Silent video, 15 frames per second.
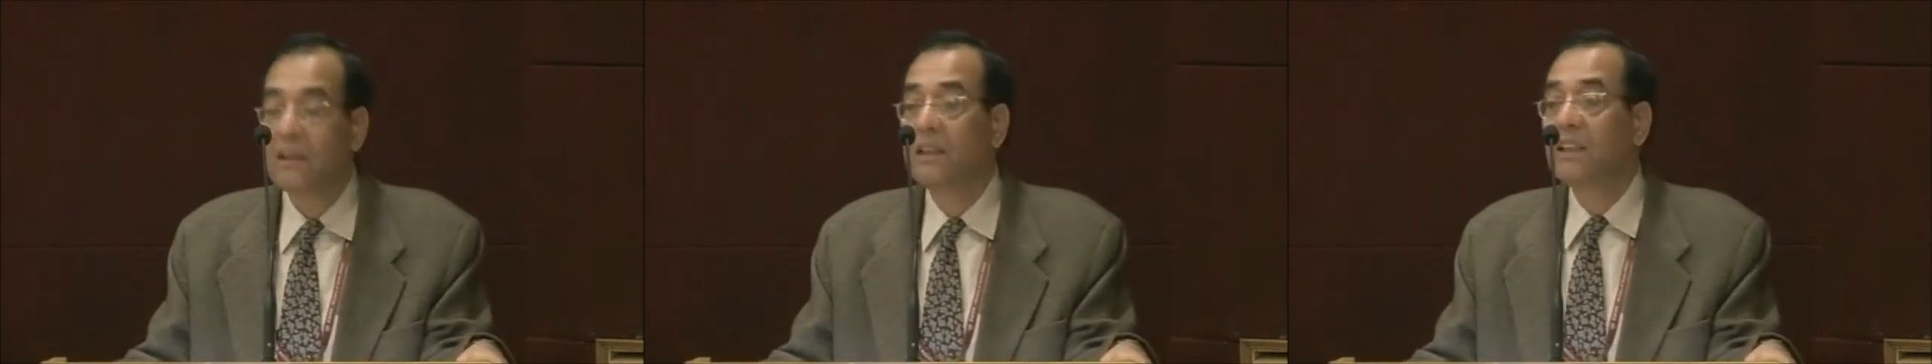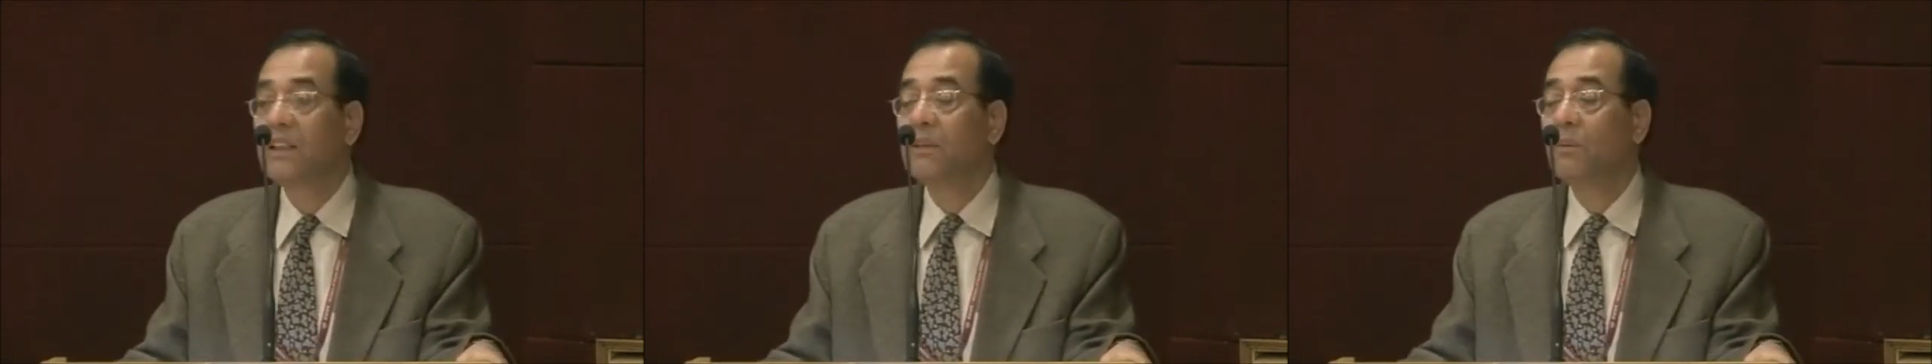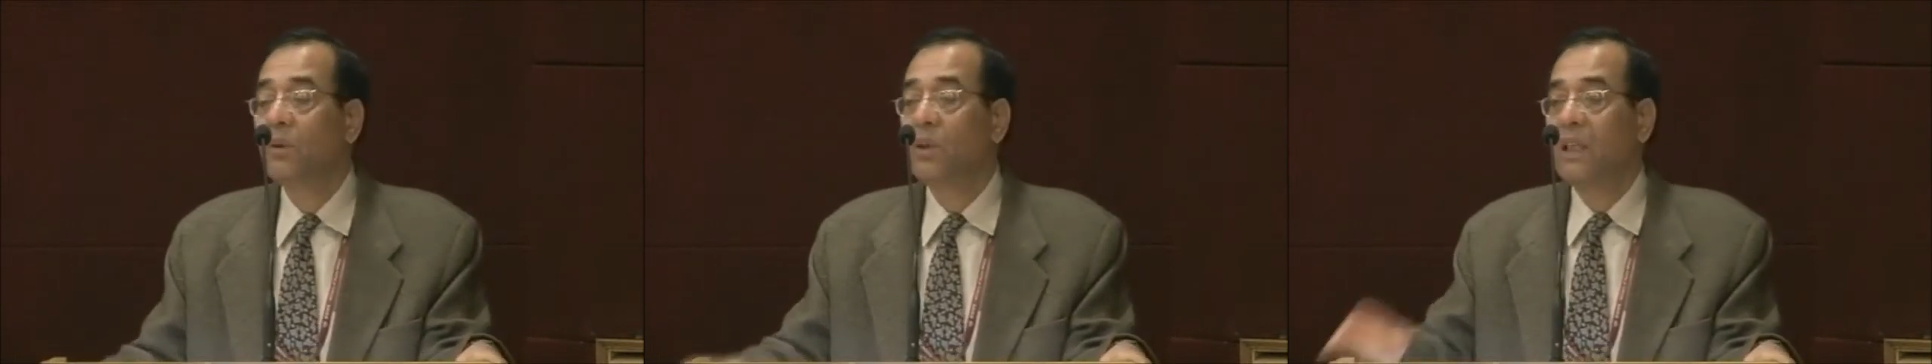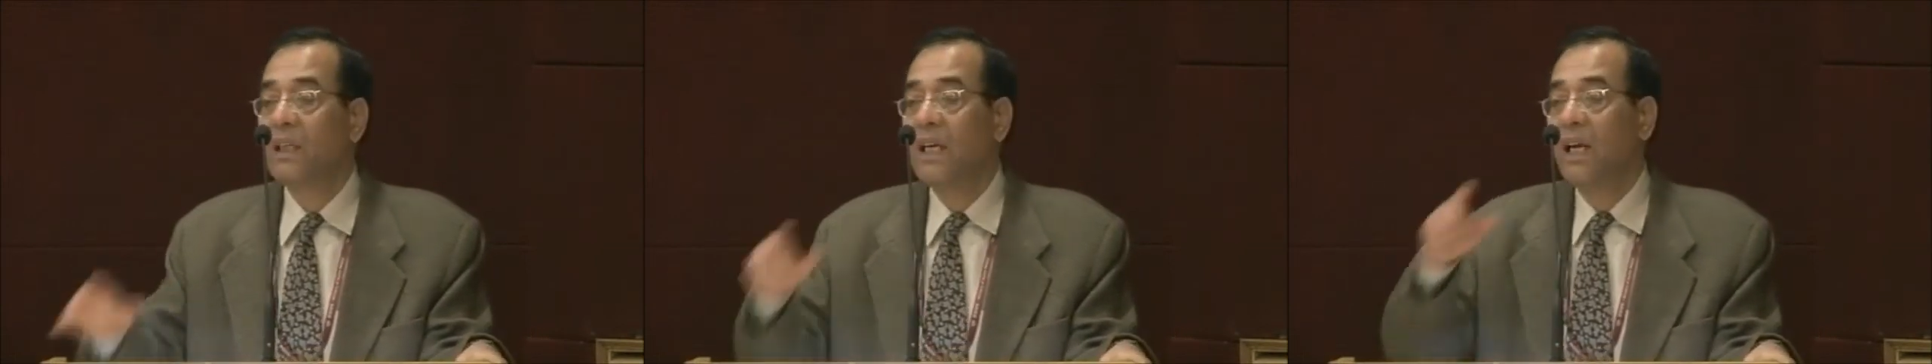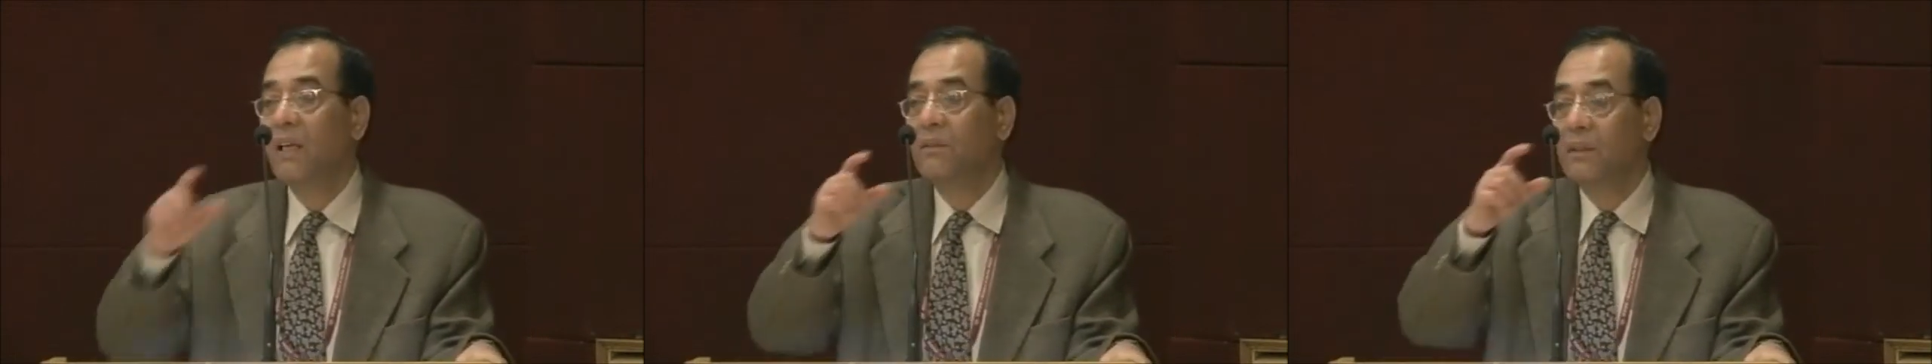distributed
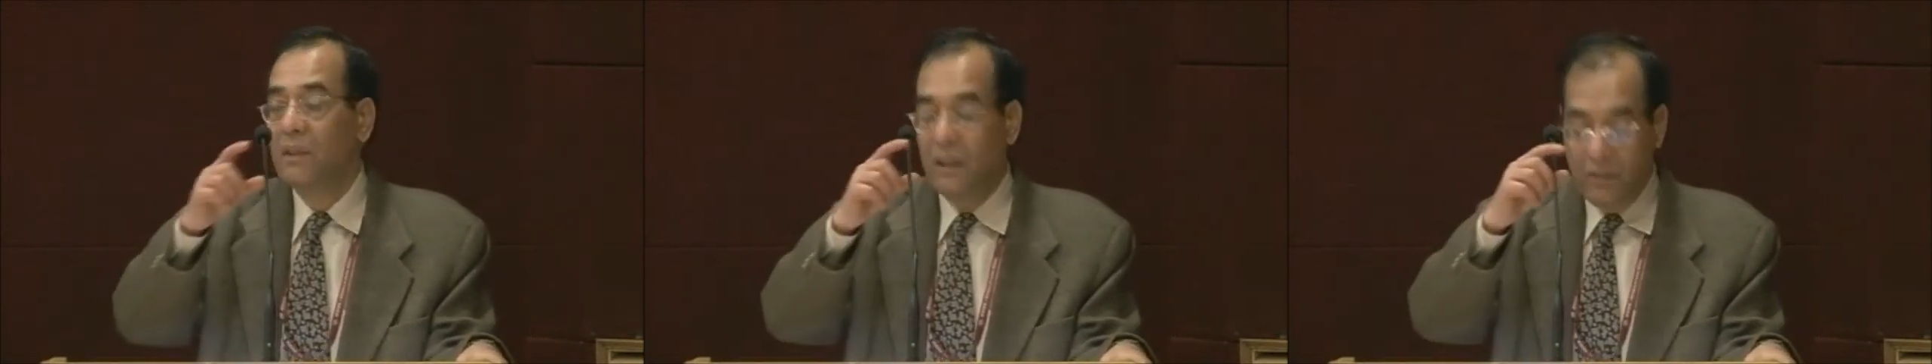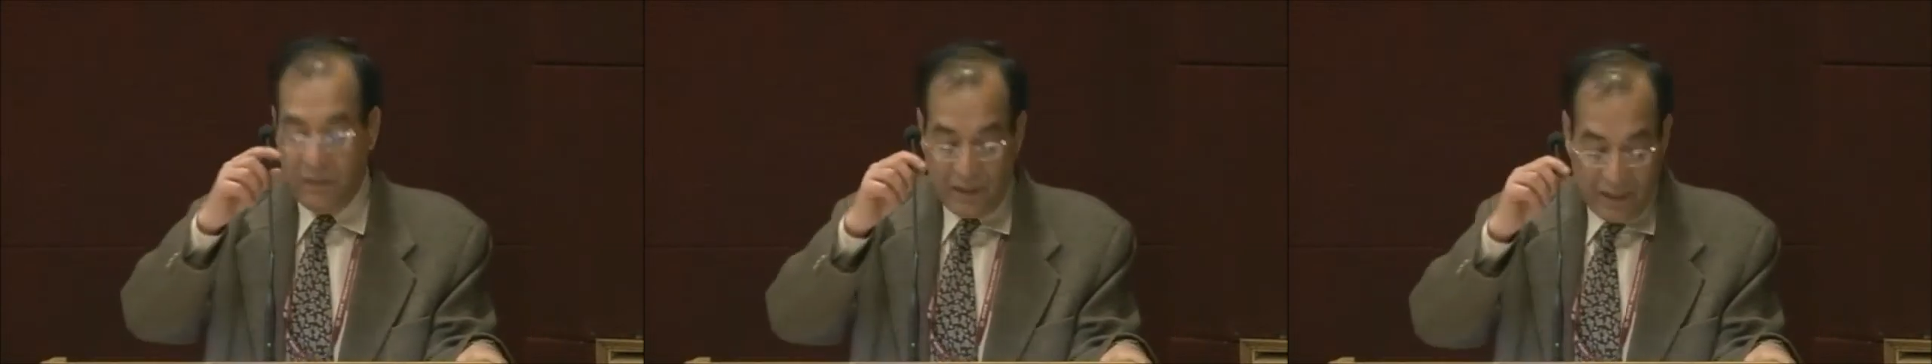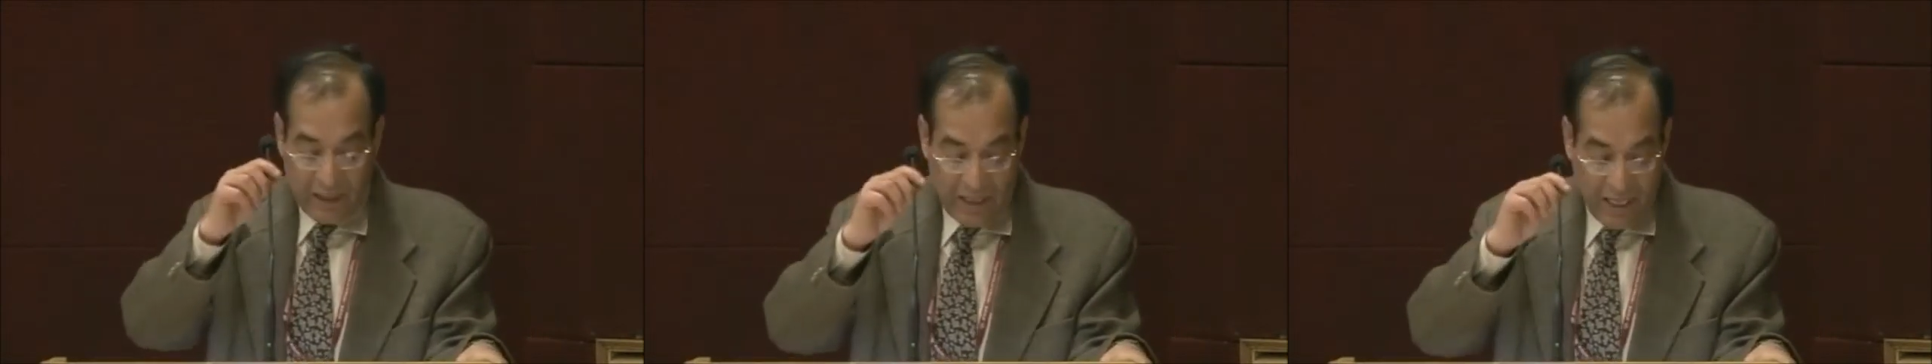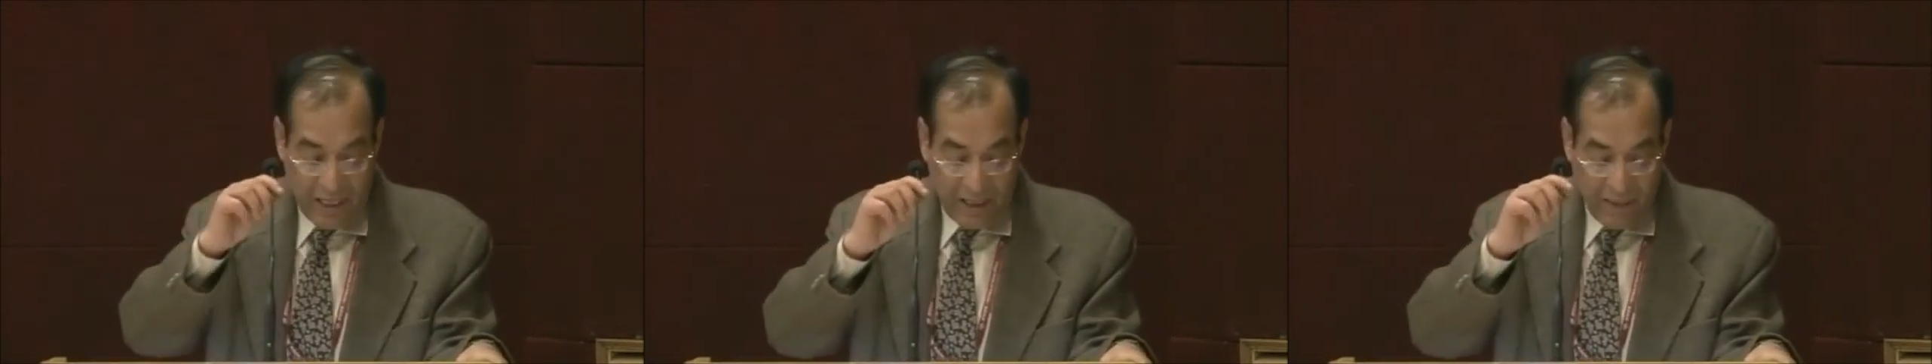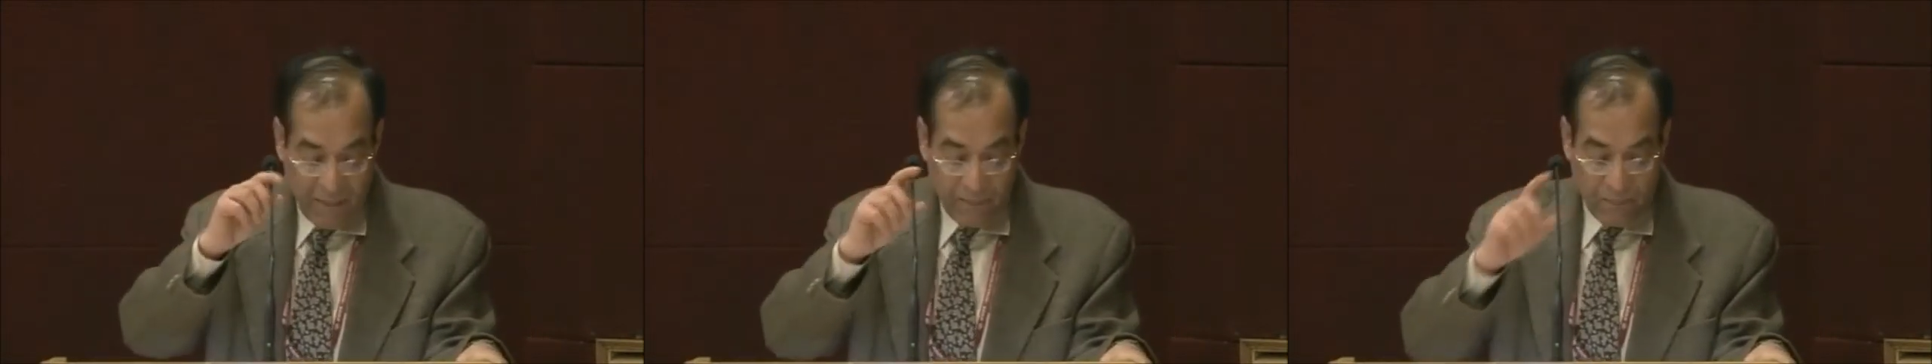denial of service attack,